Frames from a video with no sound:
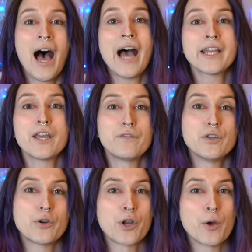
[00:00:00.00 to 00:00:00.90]
Hi, if
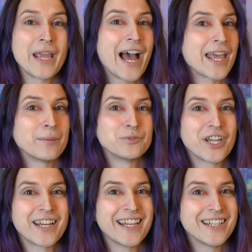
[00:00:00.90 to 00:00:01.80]
you don't know me, I am
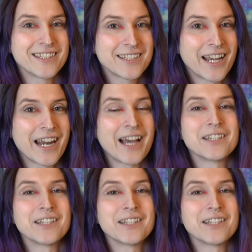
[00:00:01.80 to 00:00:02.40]
jeninsight.